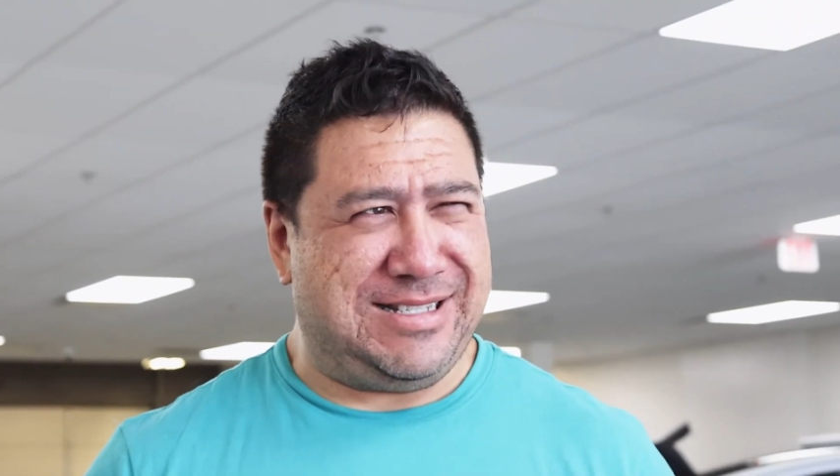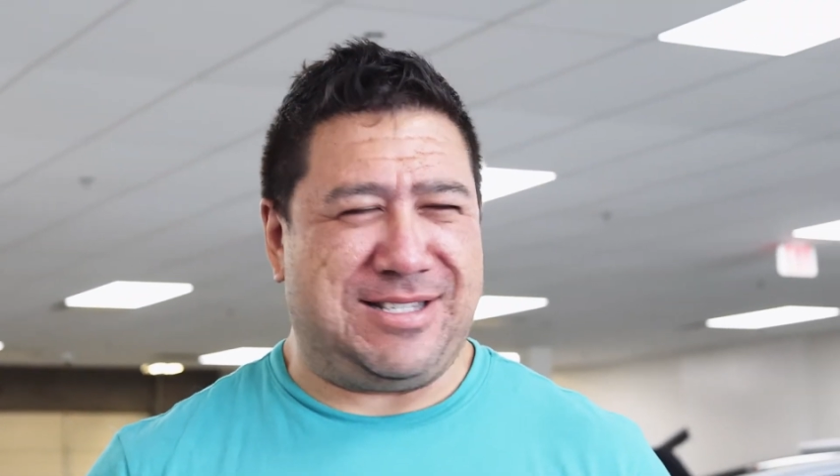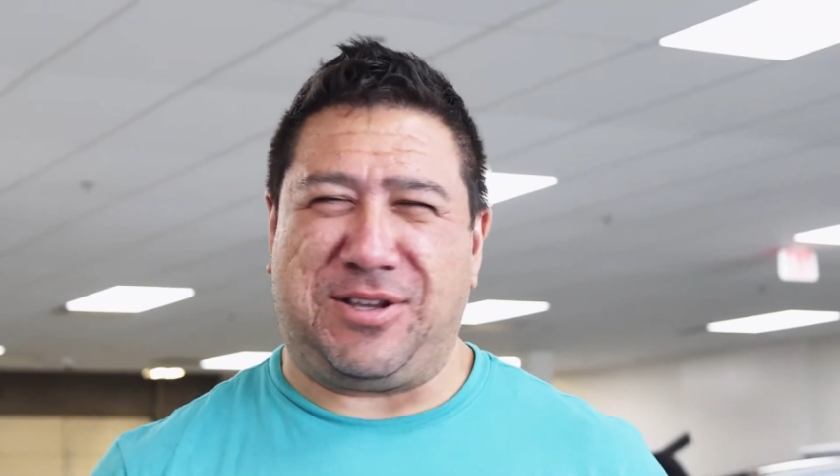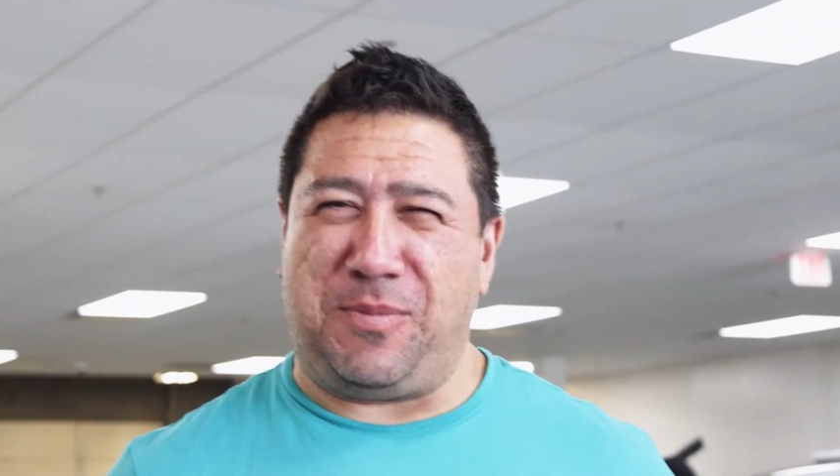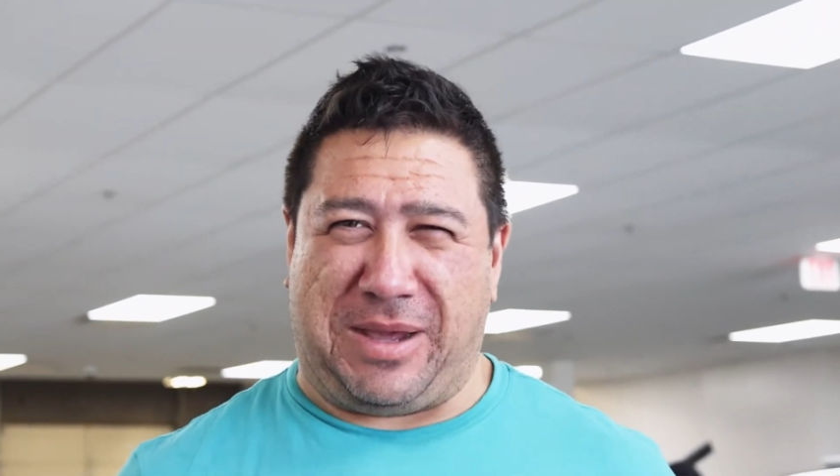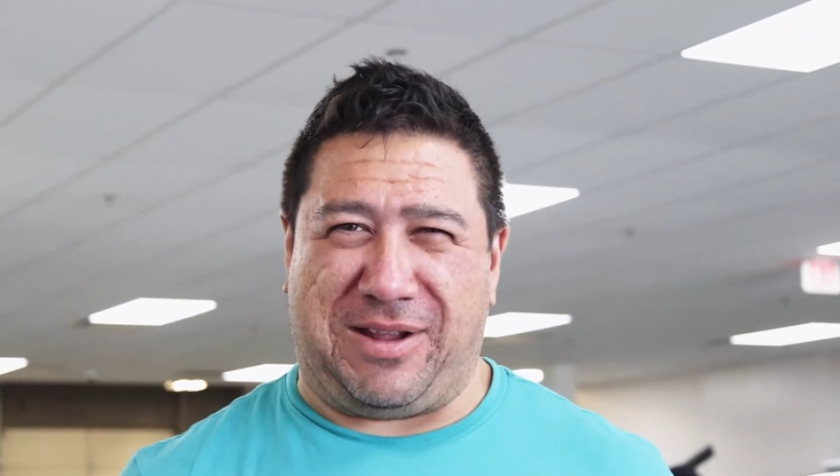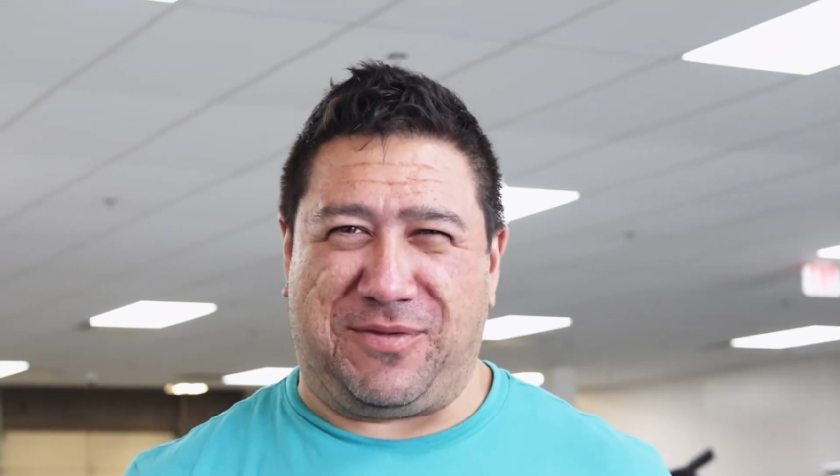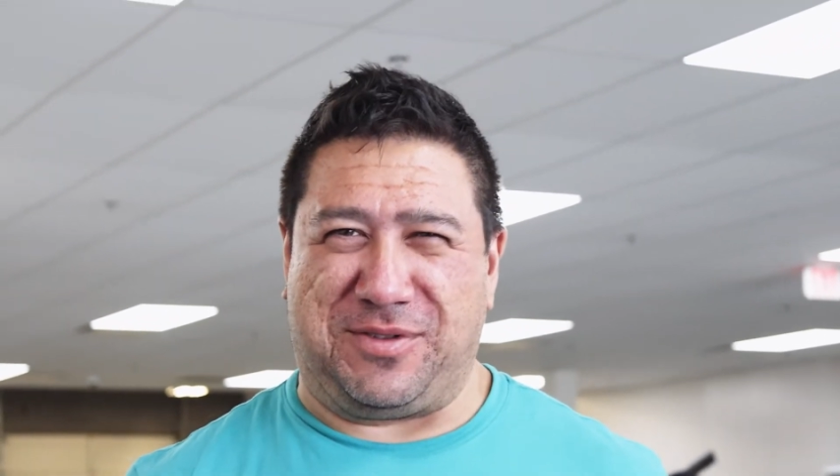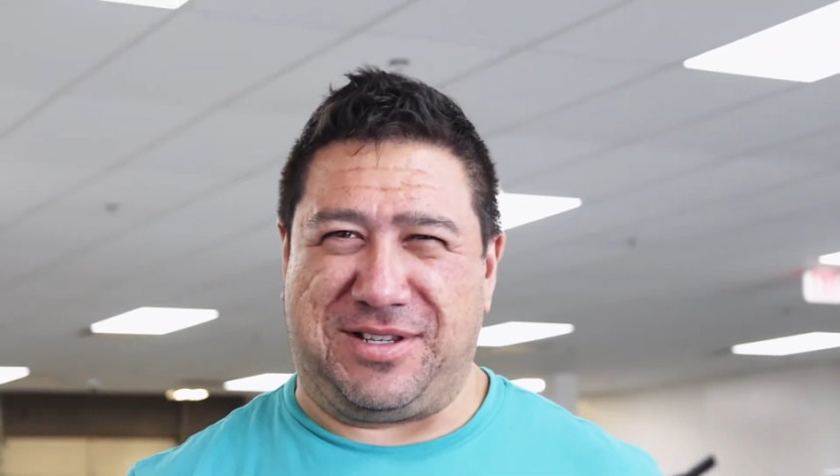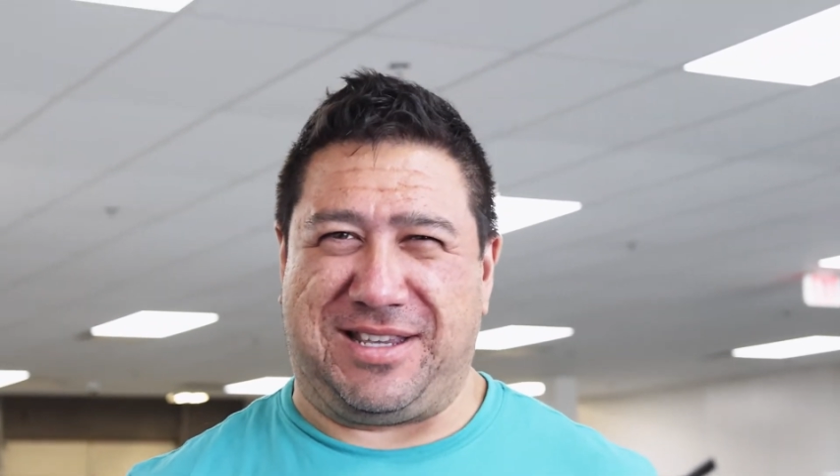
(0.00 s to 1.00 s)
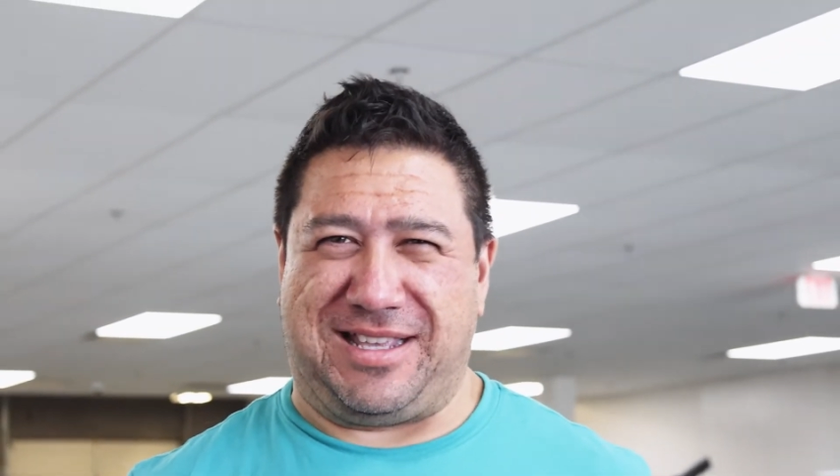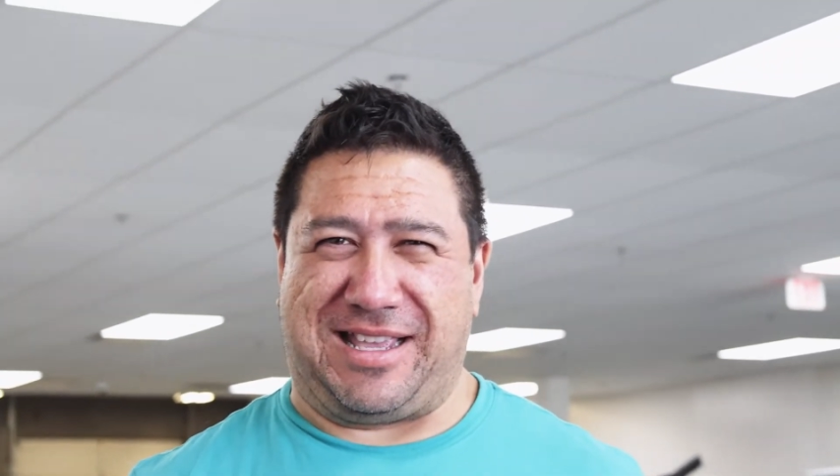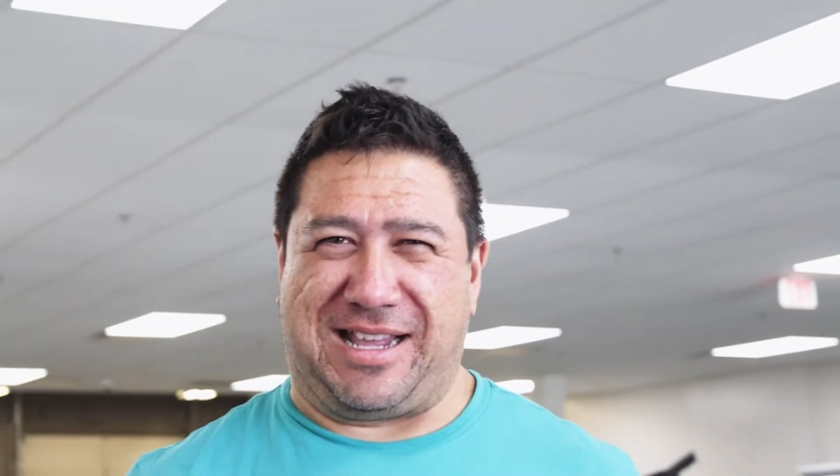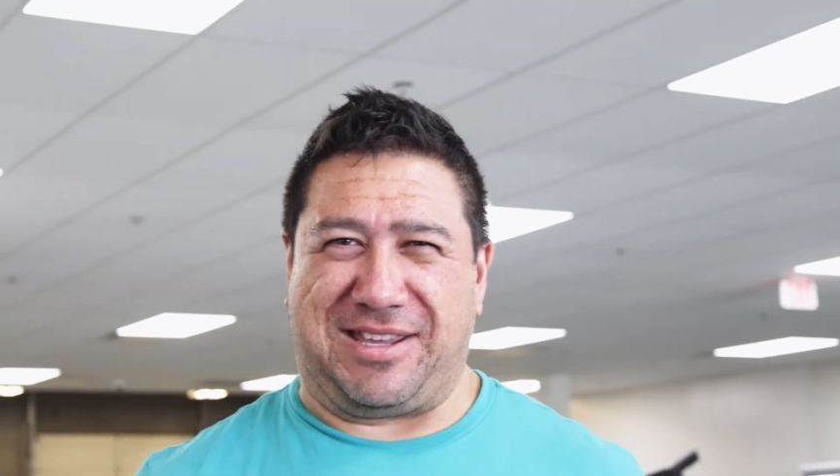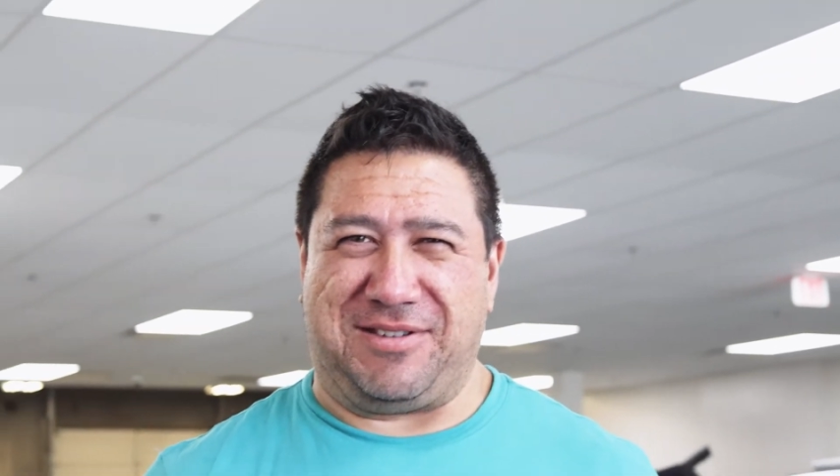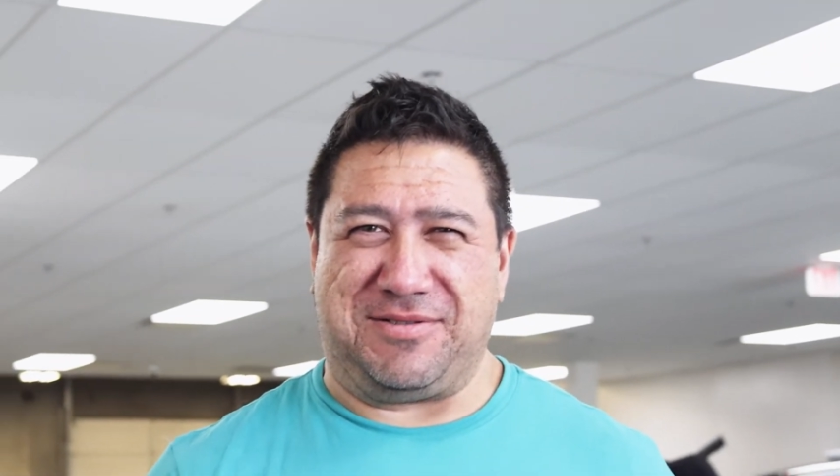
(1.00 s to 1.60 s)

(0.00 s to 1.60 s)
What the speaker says: So painful to say thank you.